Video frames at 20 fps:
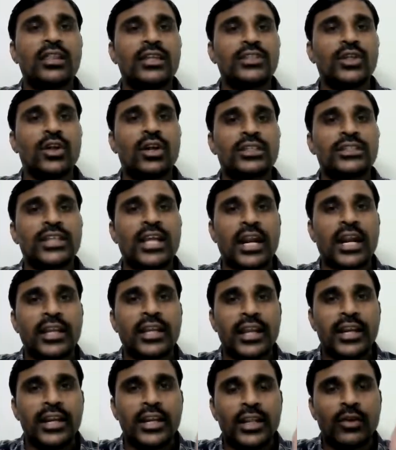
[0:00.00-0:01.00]
shareholders are
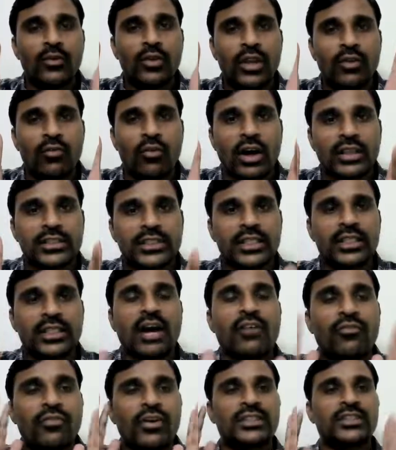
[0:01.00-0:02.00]
attentively watching the
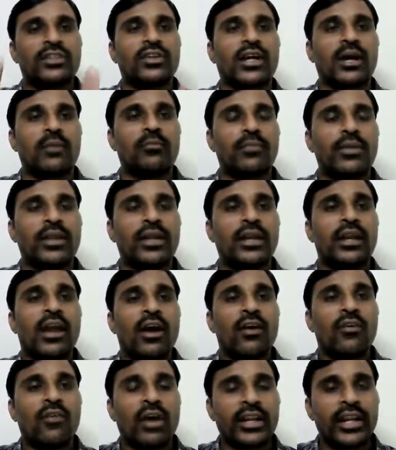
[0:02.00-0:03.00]
affairs of the company,
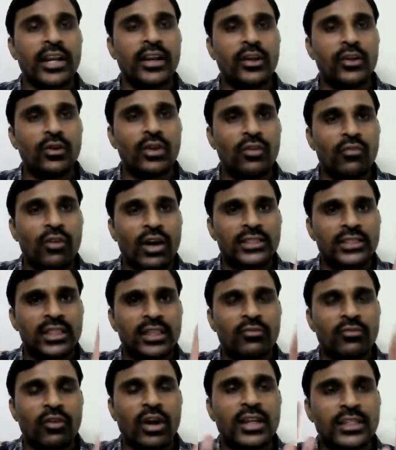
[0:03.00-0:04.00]
attentively
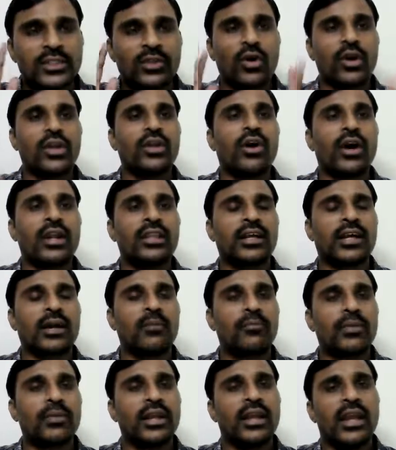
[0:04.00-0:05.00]
watching what is going on in the
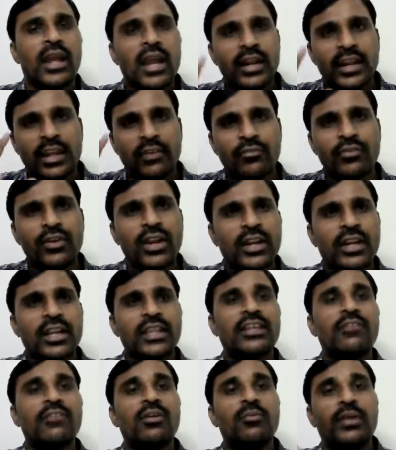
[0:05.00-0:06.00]
company, definitely
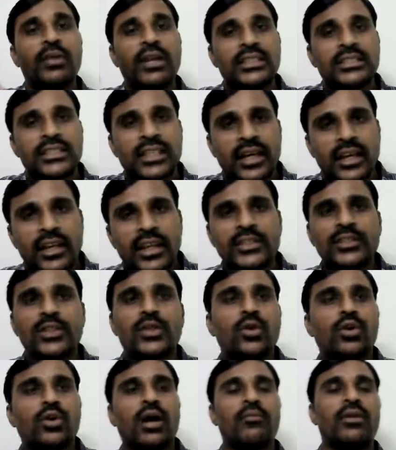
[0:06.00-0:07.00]
they will be
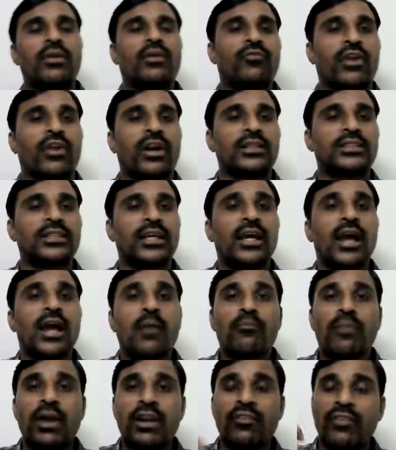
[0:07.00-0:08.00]
discouraged to commit frauds.
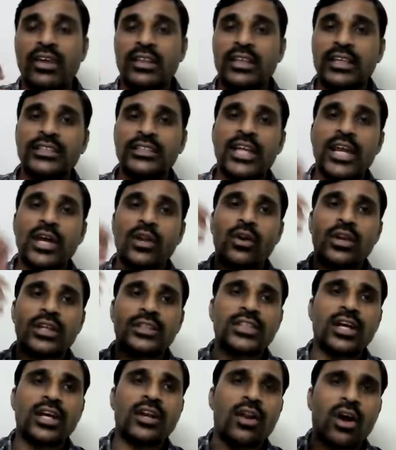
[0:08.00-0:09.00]
But when the
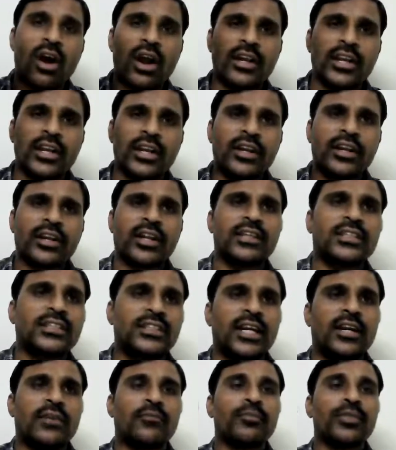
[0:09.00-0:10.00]
shareholders are not
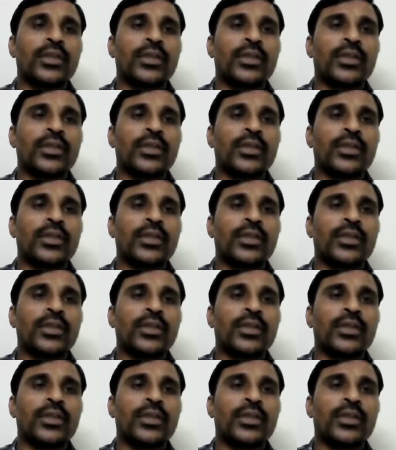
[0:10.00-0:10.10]
interested